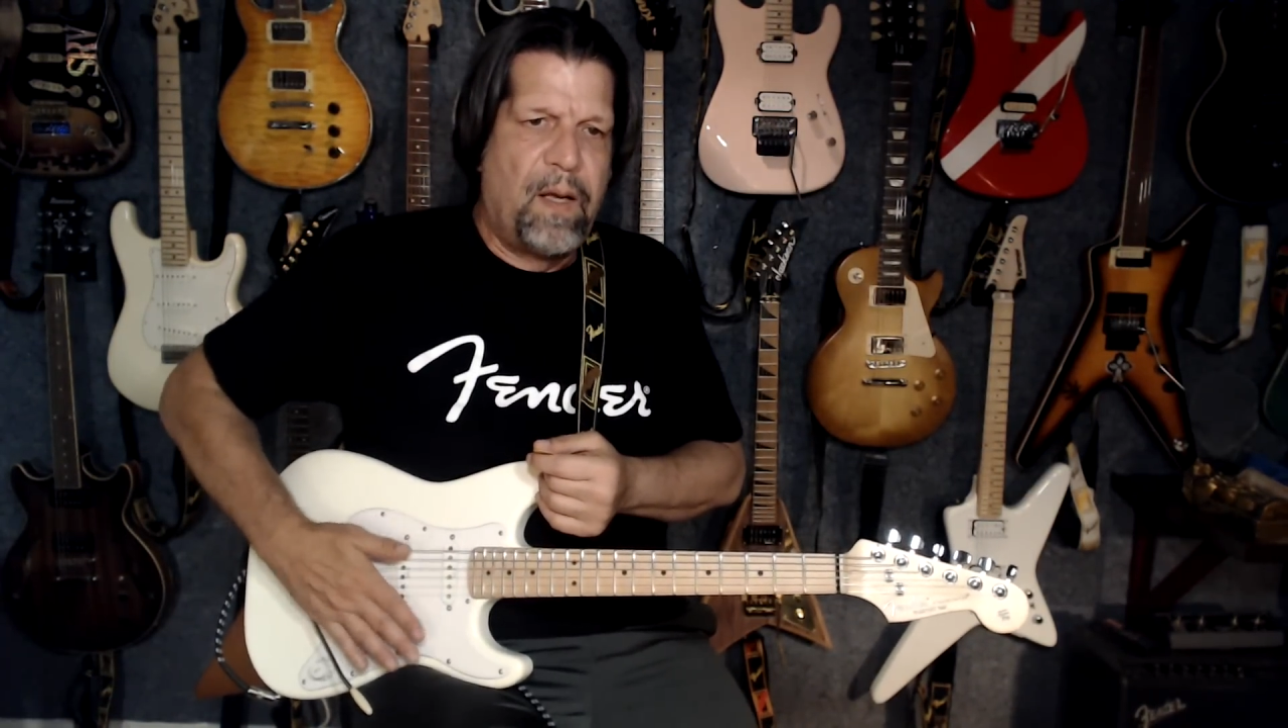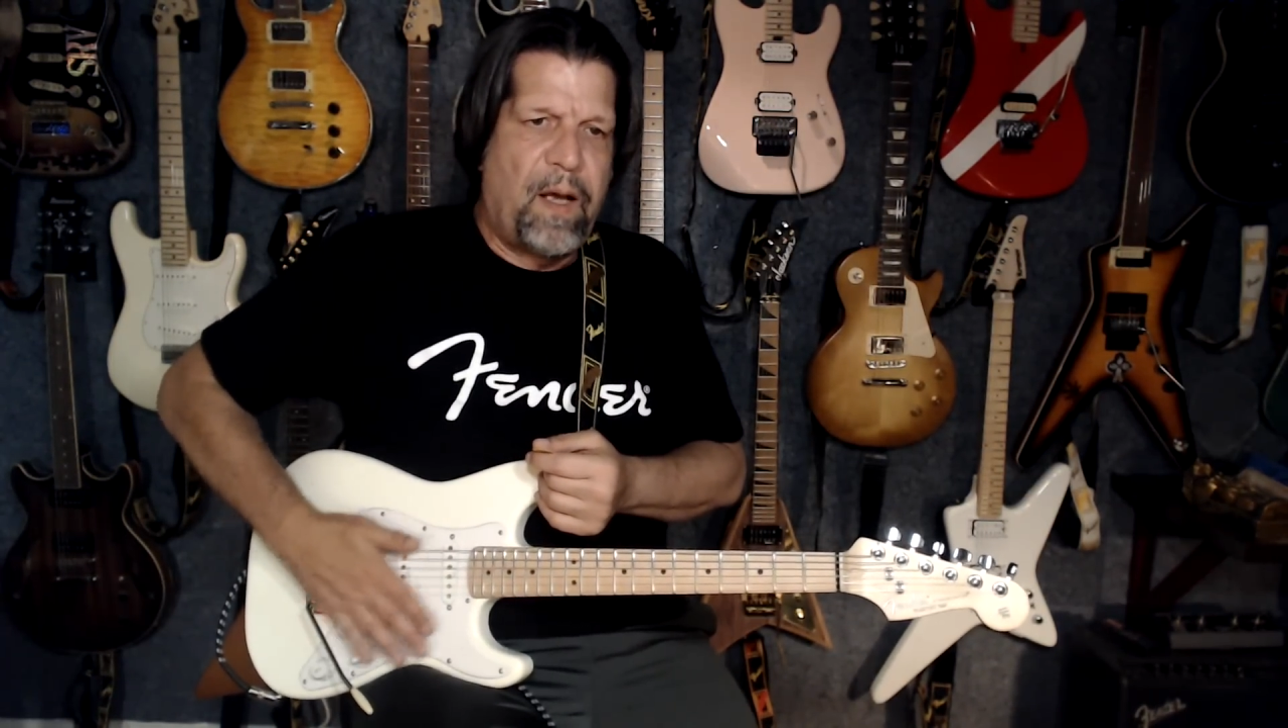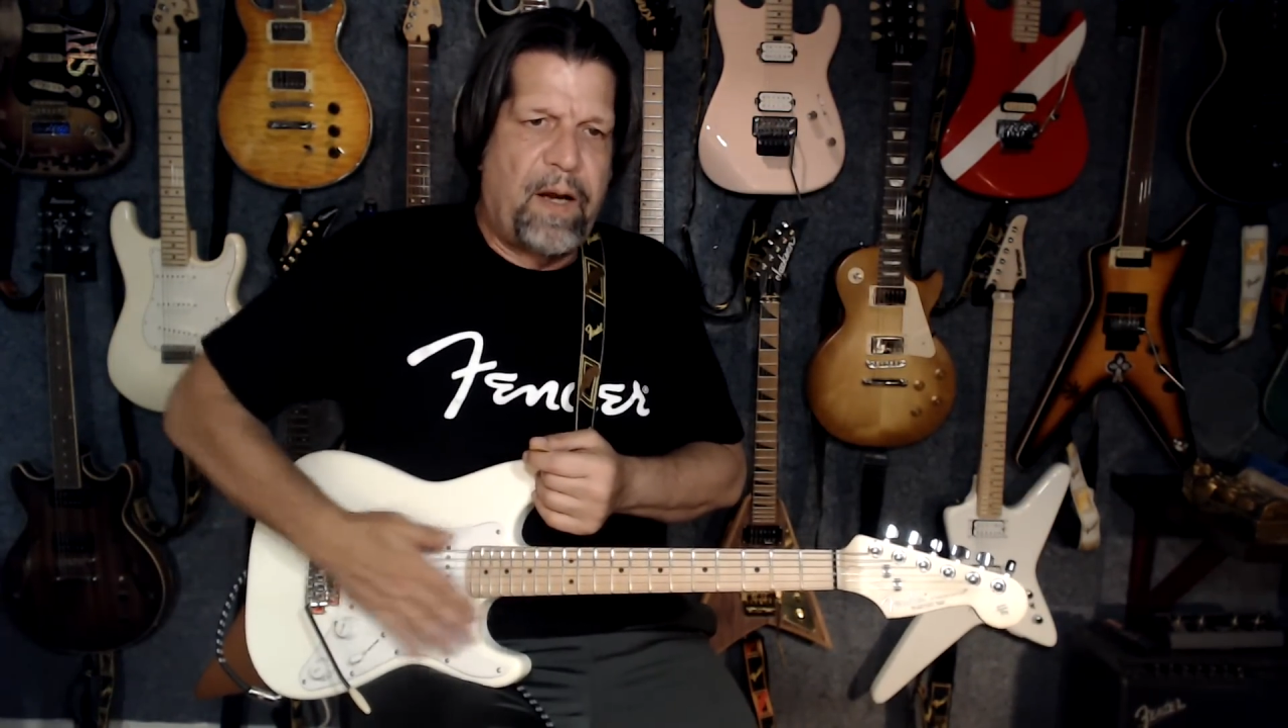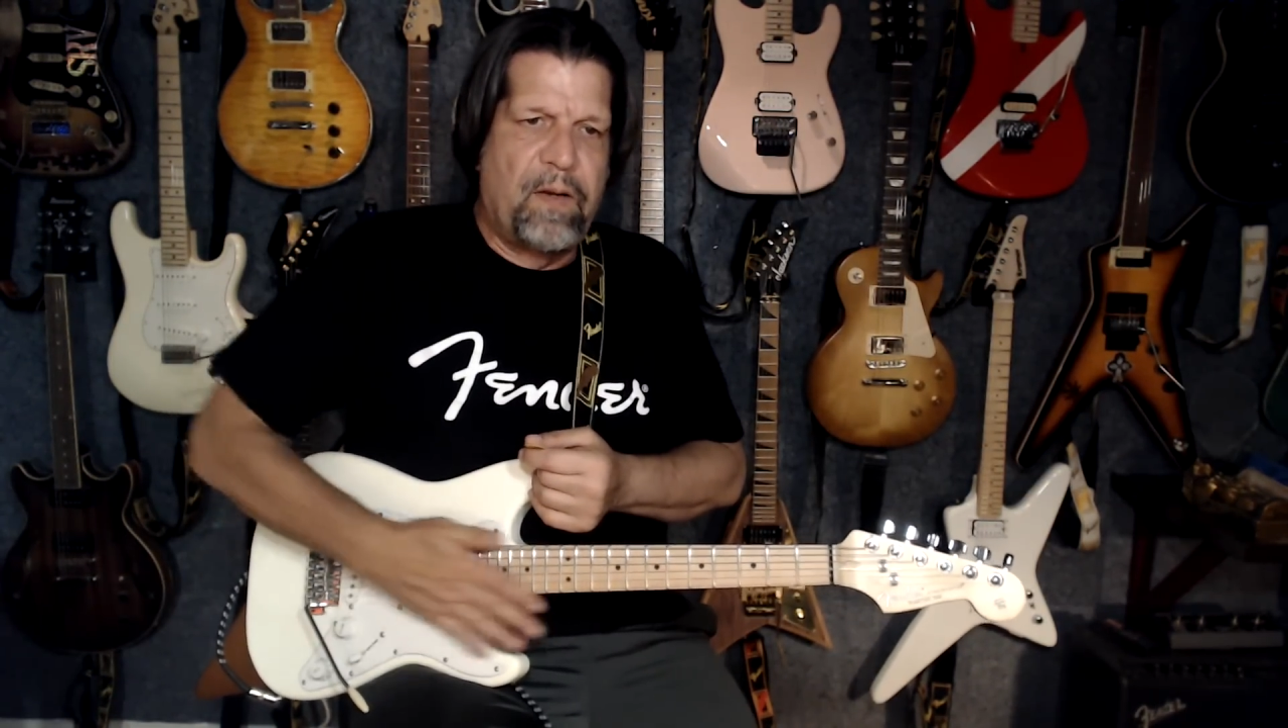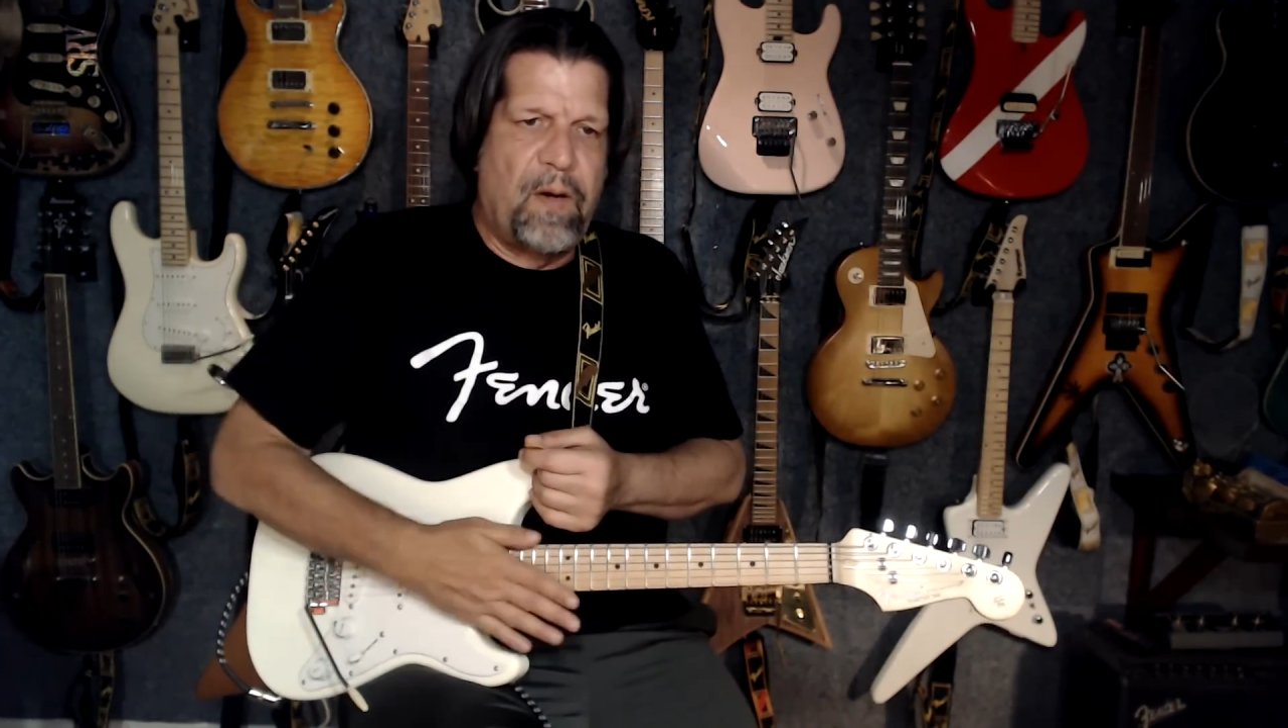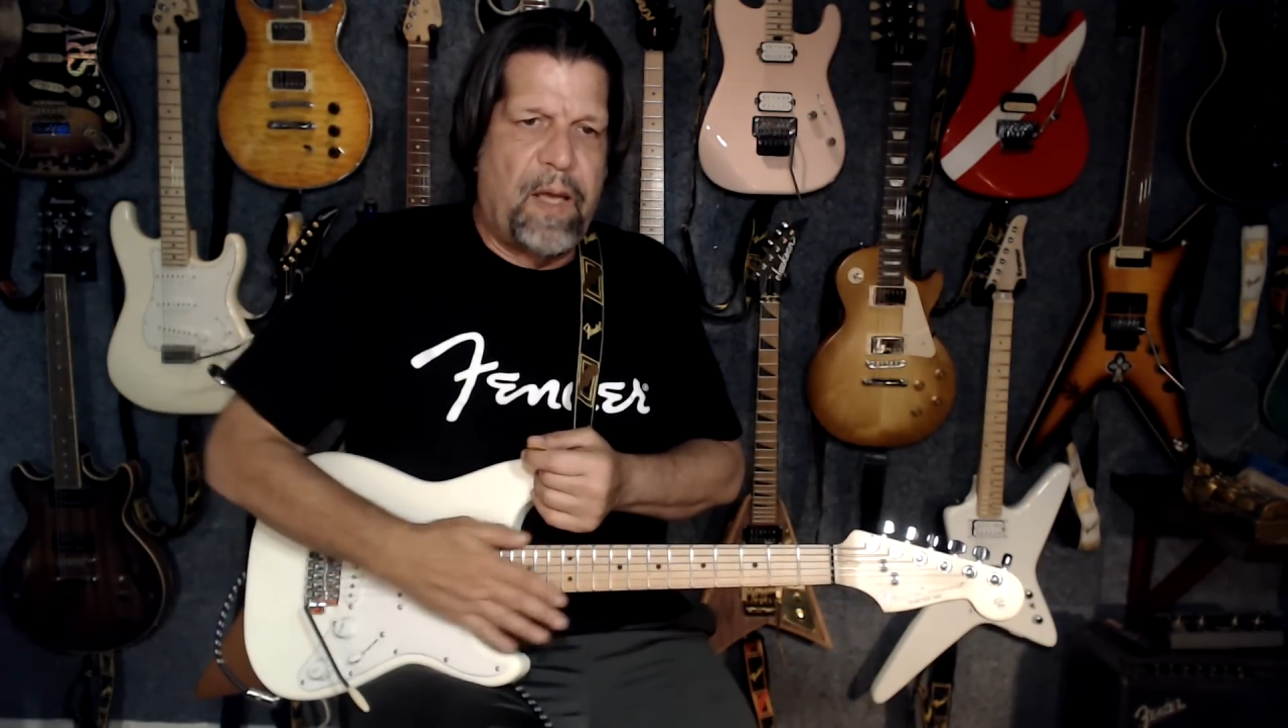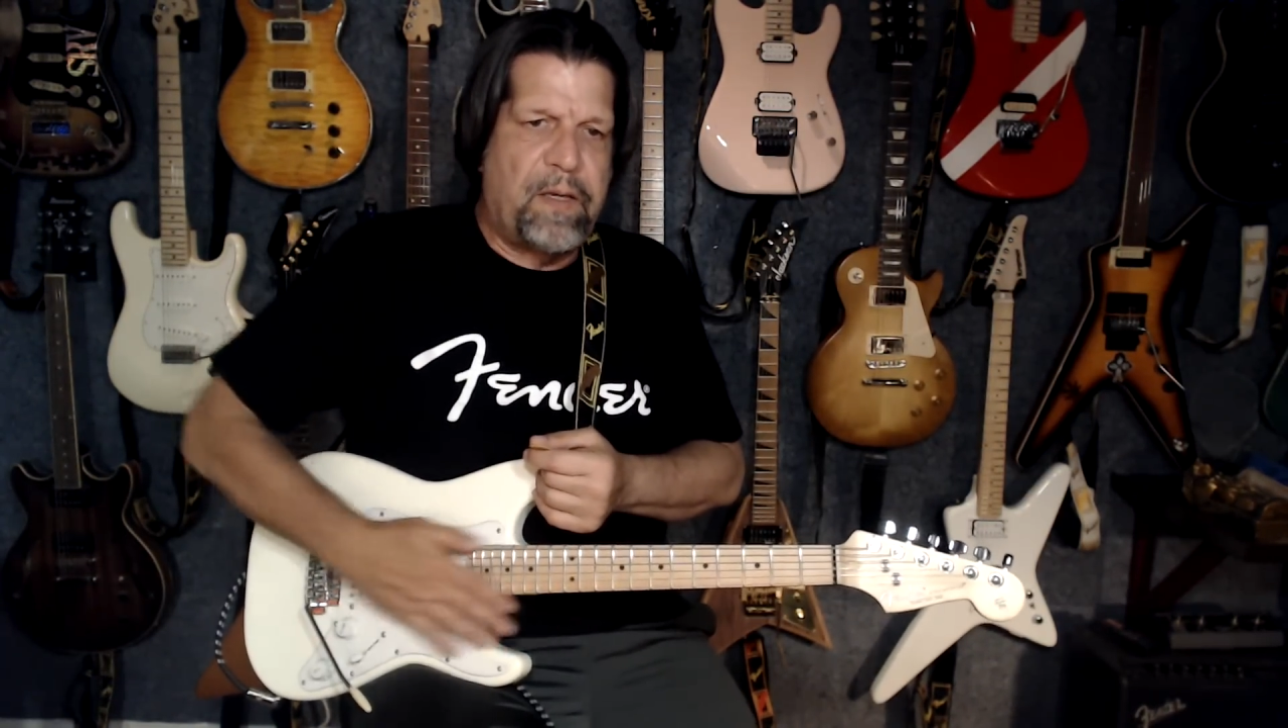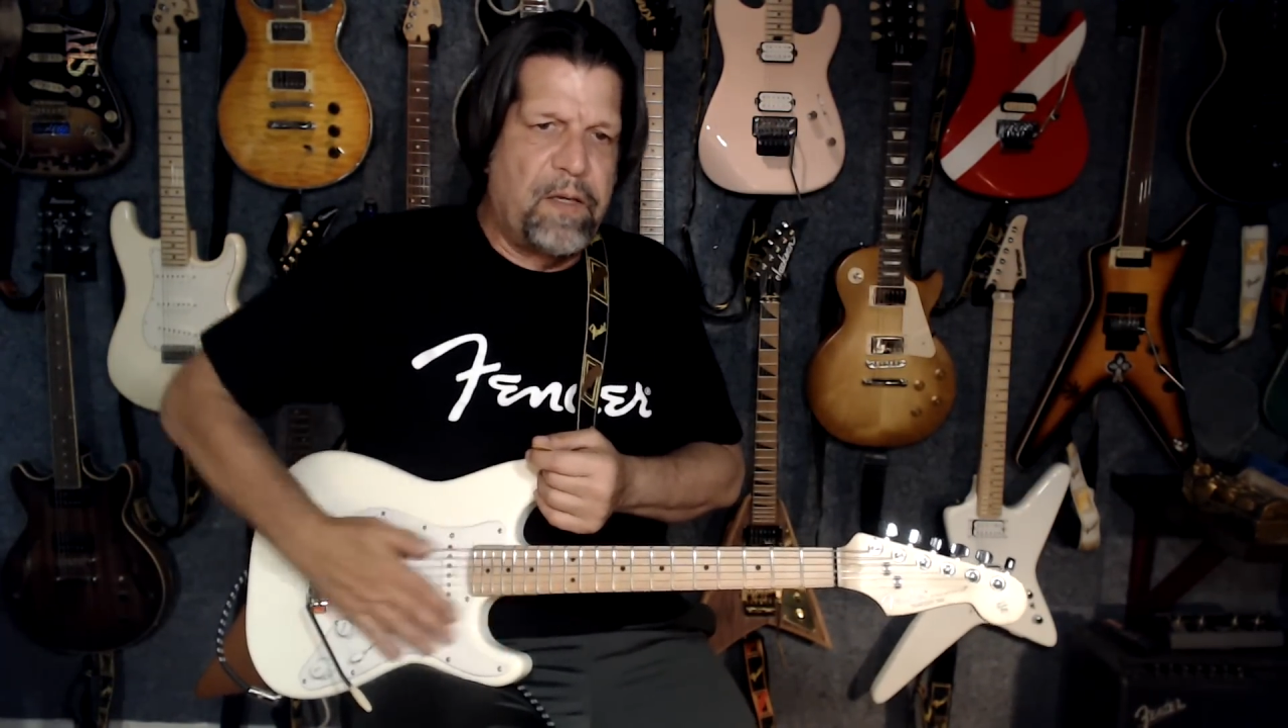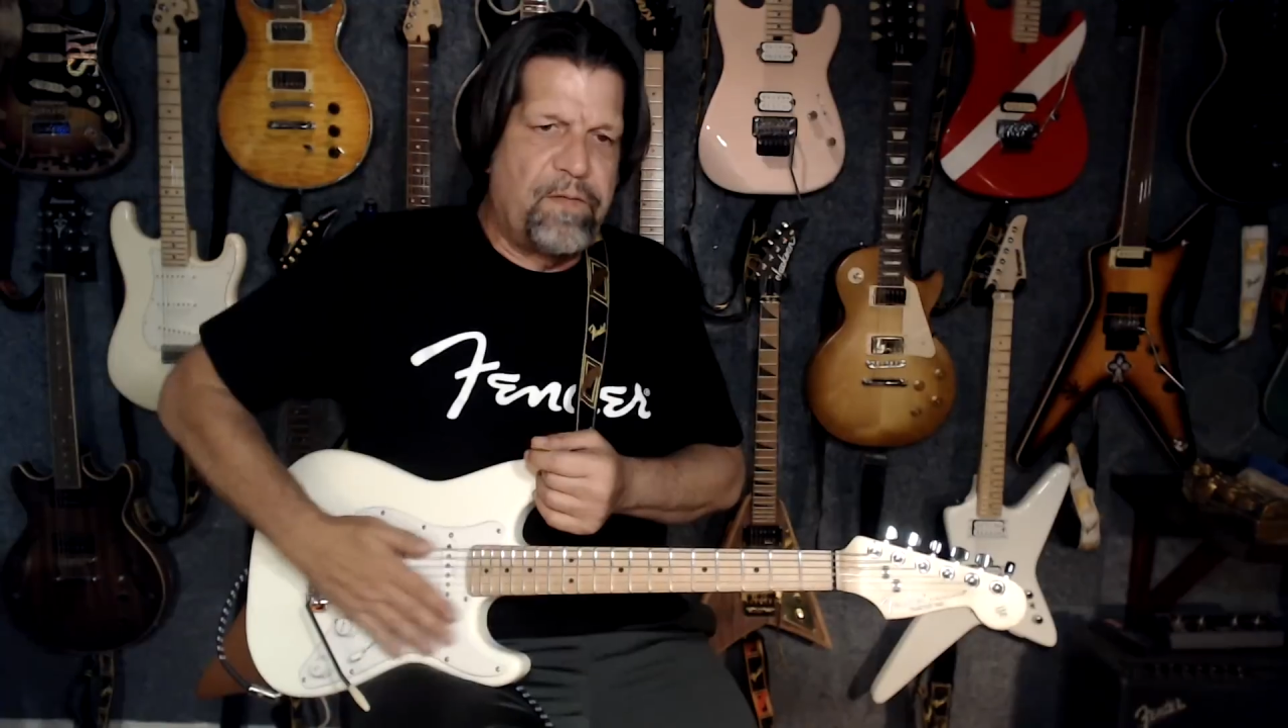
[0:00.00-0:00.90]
I don't like it